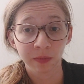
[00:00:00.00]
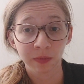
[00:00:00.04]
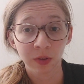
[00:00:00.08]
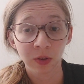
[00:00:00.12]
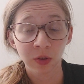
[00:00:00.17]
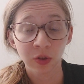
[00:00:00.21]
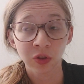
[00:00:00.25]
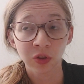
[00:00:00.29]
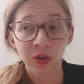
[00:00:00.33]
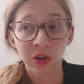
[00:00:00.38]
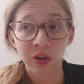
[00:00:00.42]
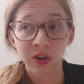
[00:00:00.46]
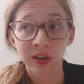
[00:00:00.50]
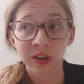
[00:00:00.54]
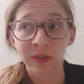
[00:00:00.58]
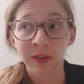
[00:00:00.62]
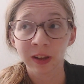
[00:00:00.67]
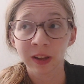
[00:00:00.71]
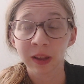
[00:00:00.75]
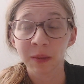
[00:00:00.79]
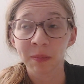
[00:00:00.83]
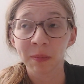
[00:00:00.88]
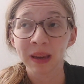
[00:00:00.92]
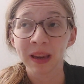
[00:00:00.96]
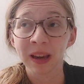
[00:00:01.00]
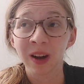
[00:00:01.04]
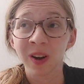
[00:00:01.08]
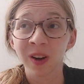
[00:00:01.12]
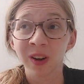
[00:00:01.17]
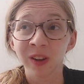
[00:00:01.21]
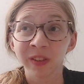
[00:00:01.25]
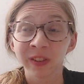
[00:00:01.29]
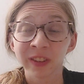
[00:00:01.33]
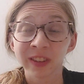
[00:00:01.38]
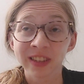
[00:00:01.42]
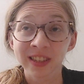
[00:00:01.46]
you start developing
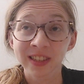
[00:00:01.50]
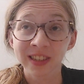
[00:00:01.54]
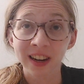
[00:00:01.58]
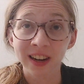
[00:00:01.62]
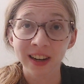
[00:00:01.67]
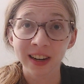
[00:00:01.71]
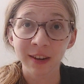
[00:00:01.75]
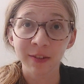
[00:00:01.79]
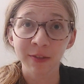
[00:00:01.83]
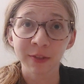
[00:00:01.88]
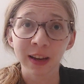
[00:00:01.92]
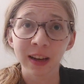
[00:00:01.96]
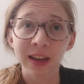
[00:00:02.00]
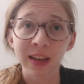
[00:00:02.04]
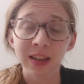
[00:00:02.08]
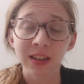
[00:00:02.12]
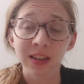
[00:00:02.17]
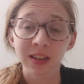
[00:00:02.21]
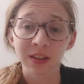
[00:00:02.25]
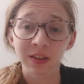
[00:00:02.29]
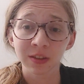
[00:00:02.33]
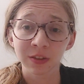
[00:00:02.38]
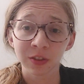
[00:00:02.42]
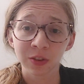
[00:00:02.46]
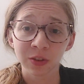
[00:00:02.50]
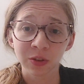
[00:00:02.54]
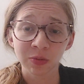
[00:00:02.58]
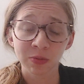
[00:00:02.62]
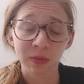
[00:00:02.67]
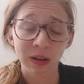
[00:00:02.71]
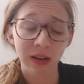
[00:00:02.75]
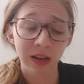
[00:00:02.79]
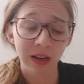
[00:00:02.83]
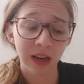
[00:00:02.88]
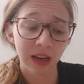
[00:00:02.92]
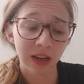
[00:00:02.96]
all the side effects of those
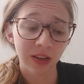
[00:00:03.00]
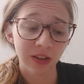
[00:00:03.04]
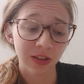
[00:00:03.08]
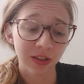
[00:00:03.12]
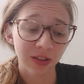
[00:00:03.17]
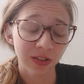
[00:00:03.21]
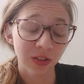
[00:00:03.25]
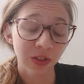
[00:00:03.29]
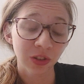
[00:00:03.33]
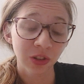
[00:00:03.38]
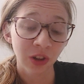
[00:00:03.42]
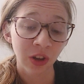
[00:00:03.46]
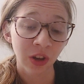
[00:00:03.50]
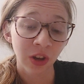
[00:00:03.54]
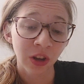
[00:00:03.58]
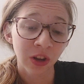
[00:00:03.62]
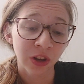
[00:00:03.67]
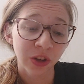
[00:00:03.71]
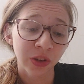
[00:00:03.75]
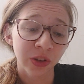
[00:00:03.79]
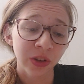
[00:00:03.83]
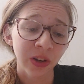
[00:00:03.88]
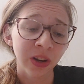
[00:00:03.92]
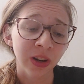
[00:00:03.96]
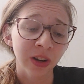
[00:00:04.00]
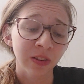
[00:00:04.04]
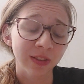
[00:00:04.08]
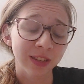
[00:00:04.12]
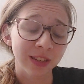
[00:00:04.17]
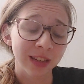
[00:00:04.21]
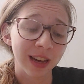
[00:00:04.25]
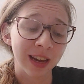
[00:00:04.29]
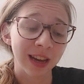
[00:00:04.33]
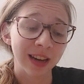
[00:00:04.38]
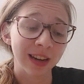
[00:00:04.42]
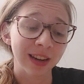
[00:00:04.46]
medications. So it's kind of
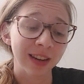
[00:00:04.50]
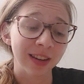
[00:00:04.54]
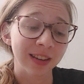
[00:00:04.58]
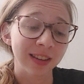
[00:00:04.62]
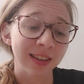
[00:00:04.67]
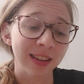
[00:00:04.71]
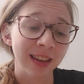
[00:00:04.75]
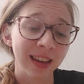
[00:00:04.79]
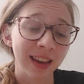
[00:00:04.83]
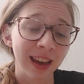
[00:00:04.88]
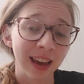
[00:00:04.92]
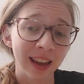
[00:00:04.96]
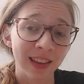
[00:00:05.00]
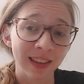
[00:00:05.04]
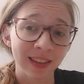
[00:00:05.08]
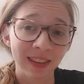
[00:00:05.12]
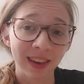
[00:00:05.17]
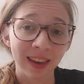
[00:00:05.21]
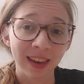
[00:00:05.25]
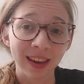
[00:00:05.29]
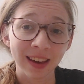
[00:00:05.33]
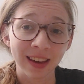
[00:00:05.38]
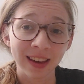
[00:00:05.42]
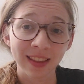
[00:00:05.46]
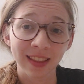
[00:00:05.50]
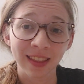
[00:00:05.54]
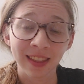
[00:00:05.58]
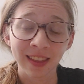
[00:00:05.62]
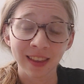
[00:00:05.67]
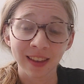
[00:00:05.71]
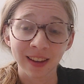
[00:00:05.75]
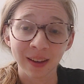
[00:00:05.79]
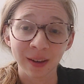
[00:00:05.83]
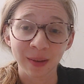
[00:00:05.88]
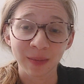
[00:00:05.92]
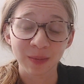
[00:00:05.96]
sad because they can't take
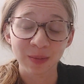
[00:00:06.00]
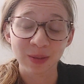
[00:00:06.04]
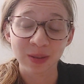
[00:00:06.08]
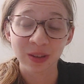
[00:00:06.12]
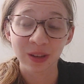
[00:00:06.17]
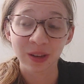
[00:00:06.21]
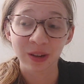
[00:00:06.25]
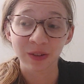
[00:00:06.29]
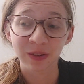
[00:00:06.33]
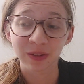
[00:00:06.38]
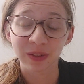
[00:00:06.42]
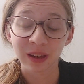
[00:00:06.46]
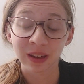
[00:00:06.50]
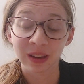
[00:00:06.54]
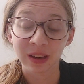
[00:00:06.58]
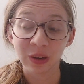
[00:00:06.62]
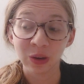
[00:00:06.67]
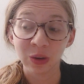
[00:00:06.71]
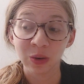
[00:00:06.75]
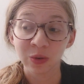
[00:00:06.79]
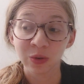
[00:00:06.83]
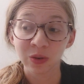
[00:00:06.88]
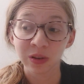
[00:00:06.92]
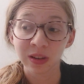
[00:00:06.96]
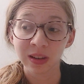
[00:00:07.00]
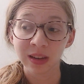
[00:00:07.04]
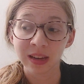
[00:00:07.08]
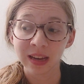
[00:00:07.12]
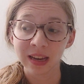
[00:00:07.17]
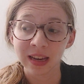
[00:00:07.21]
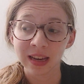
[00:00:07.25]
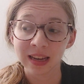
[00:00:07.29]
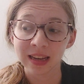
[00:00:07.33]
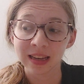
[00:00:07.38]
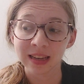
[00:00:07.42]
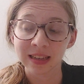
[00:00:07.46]
the stuff that usually
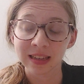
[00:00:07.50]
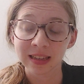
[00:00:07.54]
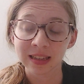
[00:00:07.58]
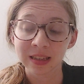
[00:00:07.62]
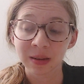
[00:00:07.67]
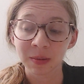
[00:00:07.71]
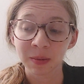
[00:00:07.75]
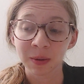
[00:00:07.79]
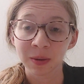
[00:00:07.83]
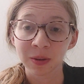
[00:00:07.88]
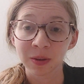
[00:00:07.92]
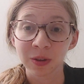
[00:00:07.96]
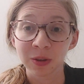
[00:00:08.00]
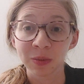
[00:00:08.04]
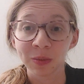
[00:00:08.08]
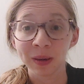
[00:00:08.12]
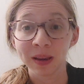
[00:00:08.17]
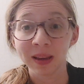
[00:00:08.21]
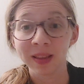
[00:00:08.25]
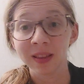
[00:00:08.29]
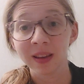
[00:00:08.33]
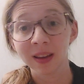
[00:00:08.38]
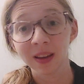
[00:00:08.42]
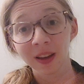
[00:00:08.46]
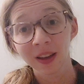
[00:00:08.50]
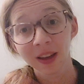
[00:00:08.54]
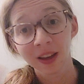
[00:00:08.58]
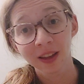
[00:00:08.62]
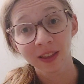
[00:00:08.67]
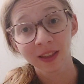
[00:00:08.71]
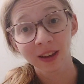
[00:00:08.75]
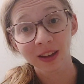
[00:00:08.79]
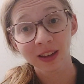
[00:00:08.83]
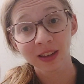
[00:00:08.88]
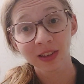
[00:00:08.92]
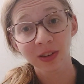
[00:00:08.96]
is supposed to be the
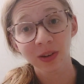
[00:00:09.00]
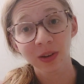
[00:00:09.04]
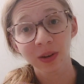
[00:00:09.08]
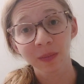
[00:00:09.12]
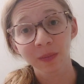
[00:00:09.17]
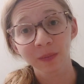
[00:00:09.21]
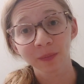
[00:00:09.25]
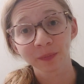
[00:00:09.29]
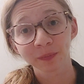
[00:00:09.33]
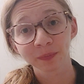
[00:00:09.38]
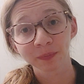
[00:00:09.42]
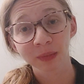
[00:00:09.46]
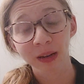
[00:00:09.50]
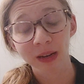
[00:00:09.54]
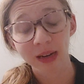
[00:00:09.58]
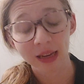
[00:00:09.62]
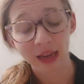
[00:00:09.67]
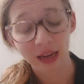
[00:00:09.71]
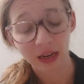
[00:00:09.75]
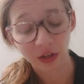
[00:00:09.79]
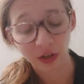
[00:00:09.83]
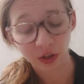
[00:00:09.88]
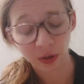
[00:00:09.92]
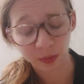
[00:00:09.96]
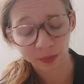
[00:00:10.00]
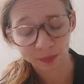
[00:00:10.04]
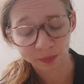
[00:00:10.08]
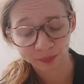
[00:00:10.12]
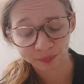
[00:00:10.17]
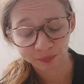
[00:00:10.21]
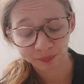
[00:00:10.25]
nicer medication.